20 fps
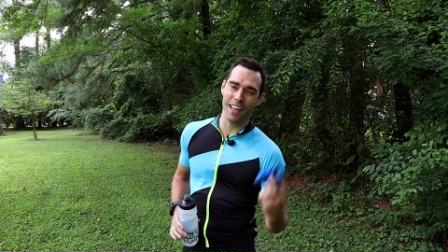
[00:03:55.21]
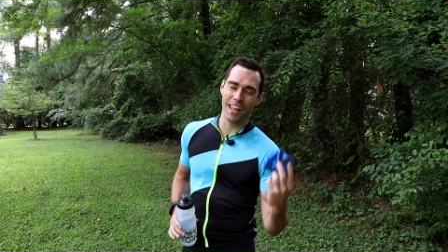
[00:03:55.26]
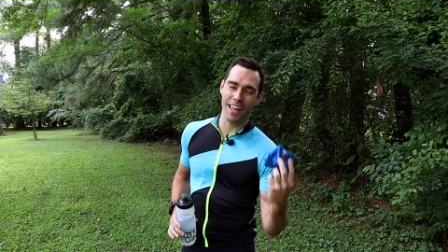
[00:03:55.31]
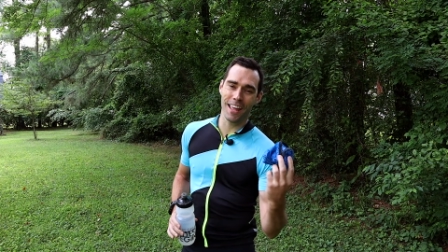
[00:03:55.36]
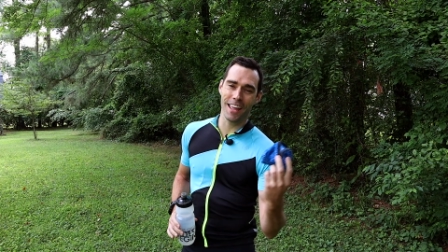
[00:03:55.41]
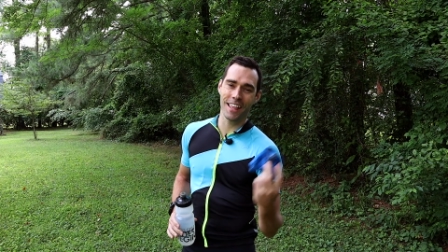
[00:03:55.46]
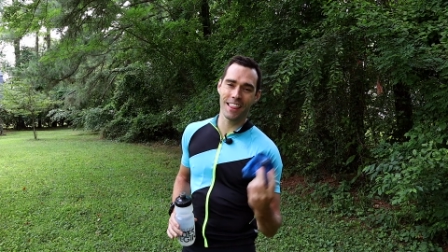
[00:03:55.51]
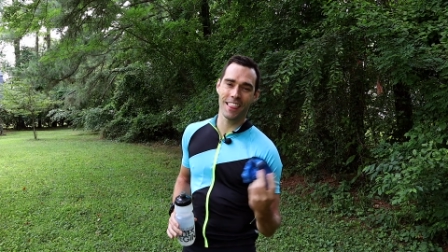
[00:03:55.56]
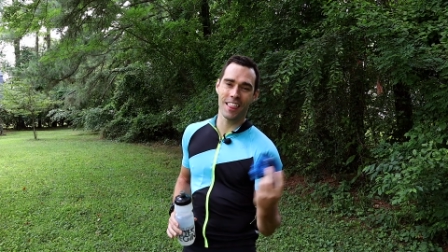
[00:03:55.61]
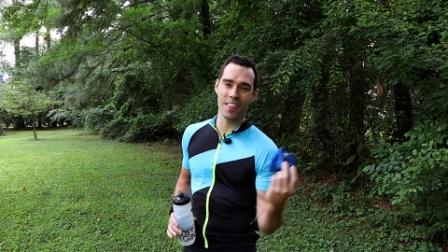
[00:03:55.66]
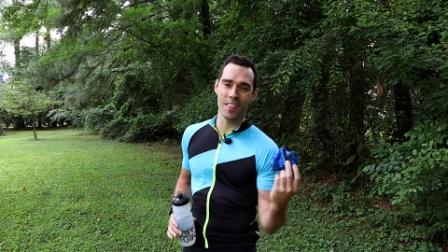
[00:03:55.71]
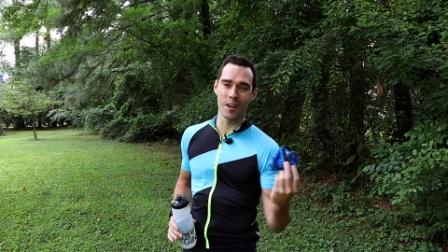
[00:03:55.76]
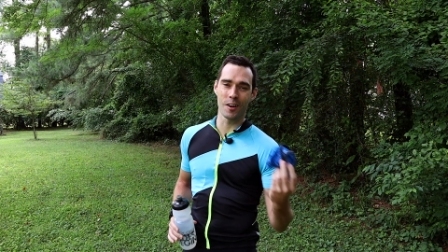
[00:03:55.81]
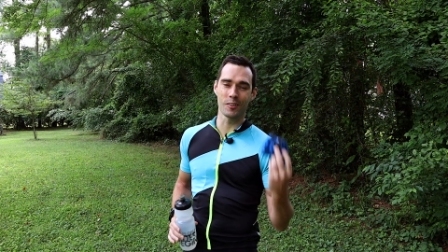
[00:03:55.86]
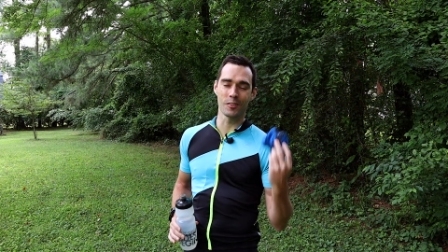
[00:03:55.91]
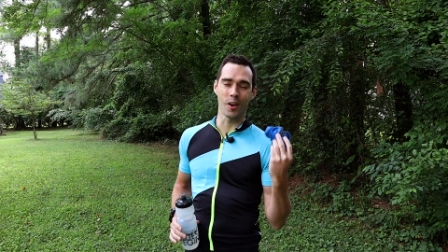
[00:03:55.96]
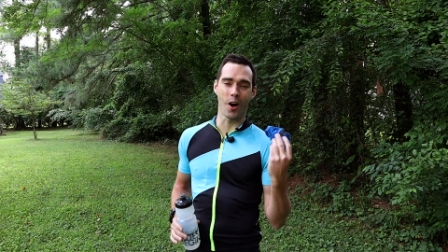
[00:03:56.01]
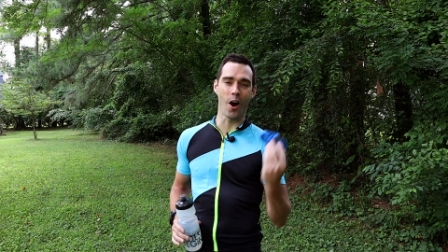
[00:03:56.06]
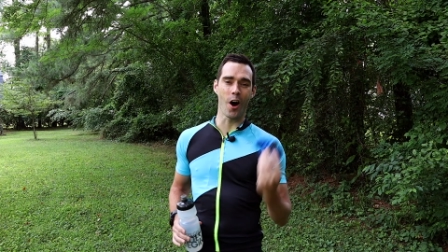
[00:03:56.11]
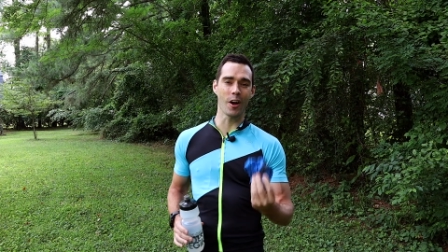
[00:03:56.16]
in
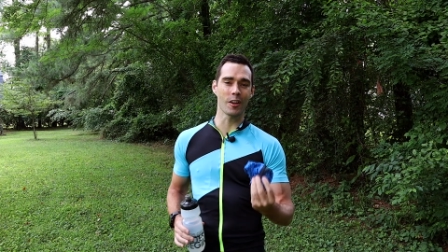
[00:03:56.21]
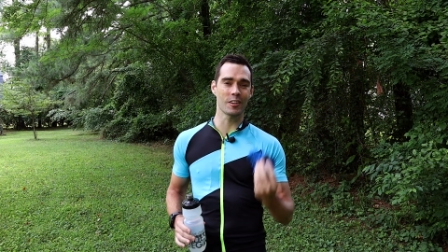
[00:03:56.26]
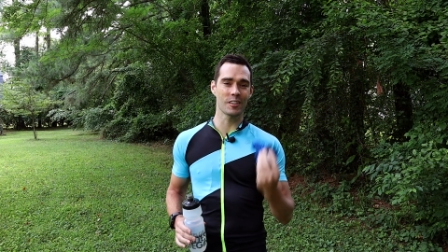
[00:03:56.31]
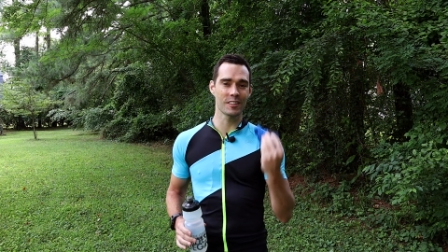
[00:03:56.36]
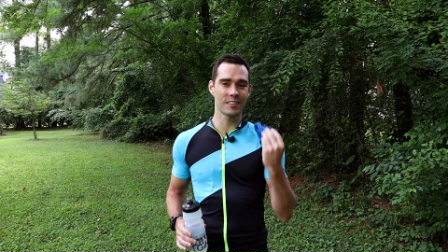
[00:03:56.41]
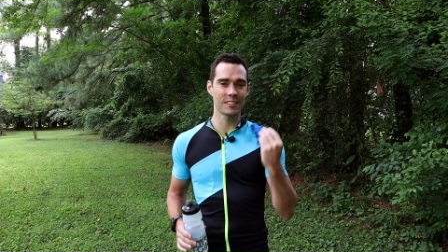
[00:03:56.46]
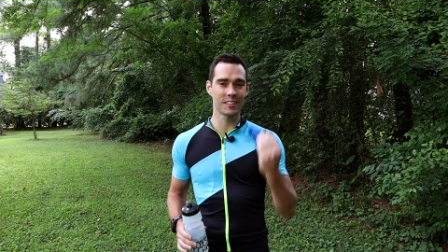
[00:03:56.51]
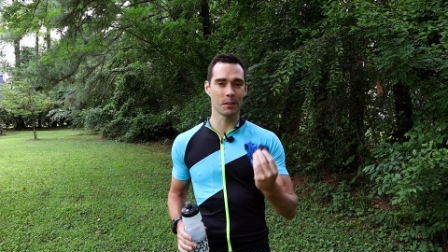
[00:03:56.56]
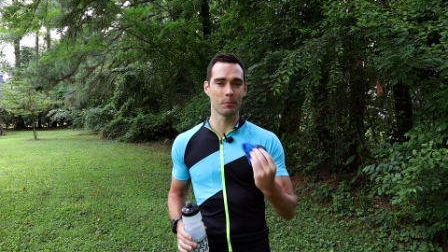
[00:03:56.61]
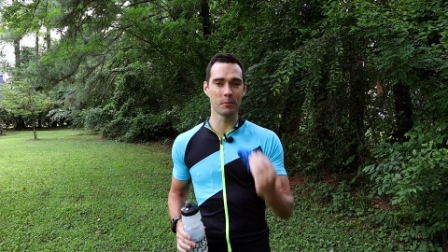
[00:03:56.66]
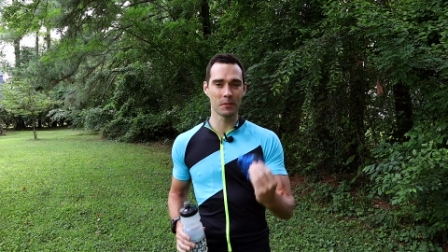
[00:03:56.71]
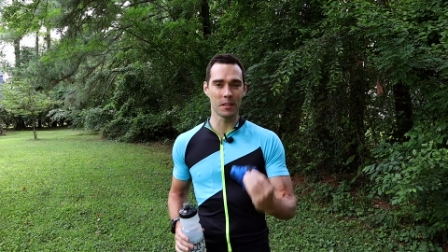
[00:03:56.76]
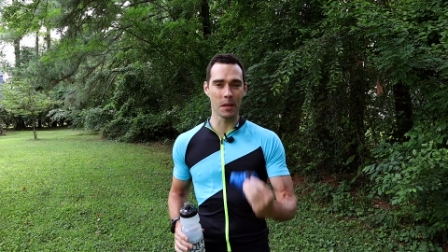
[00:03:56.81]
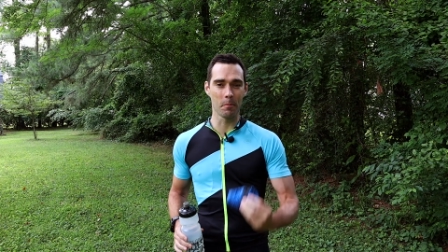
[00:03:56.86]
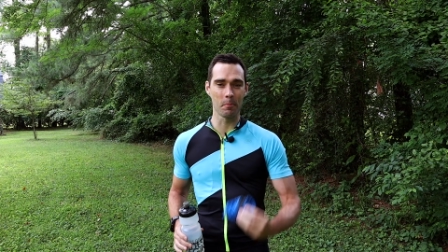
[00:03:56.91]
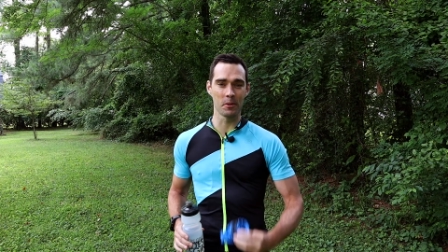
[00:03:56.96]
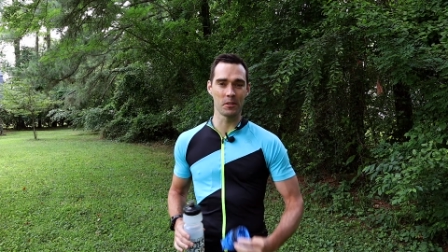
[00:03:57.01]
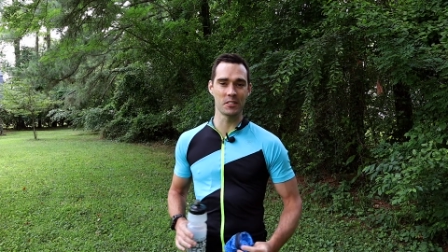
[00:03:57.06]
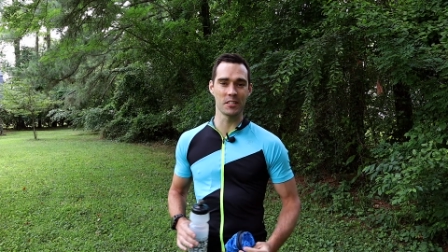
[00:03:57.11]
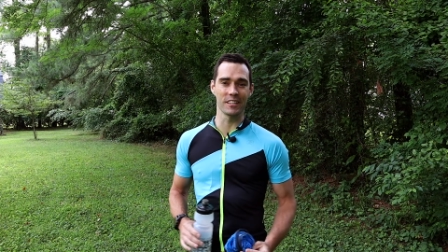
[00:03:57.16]
those hot summer
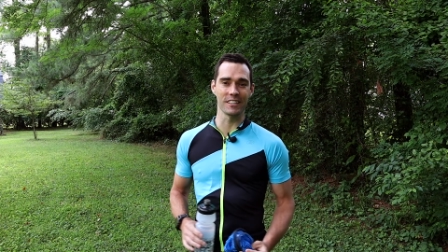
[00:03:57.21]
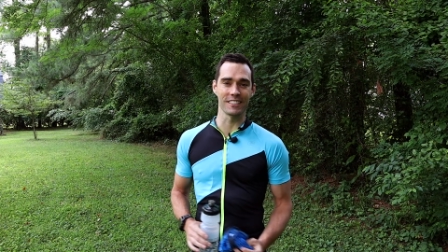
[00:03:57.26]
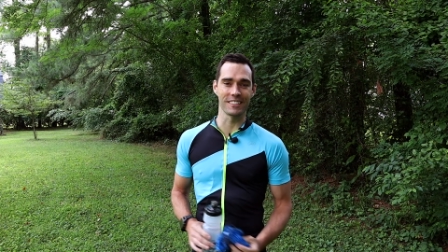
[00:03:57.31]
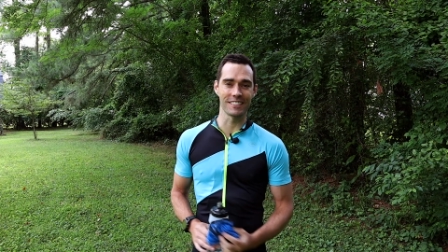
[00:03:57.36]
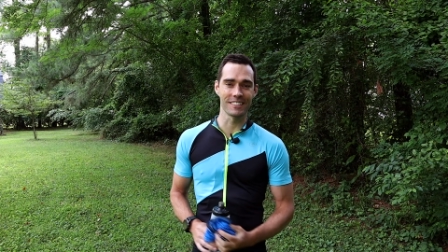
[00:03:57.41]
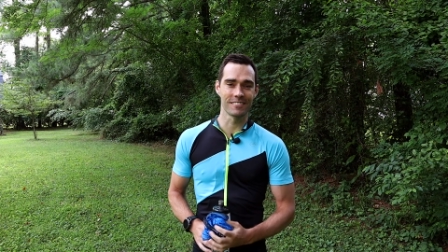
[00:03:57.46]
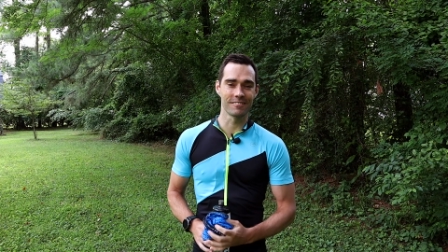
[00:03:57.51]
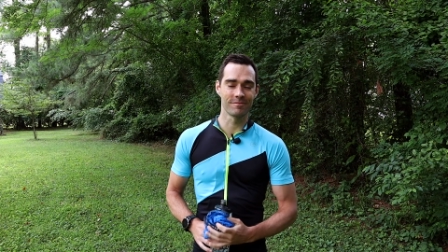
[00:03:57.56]
temperatures.